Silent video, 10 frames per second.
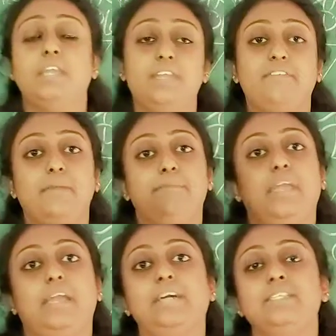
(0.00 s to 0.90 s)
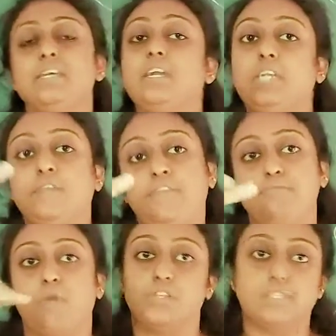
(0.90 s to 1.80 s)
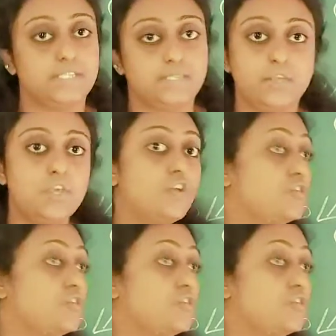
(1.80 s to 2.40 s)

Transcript: They even make as tiffin boxes.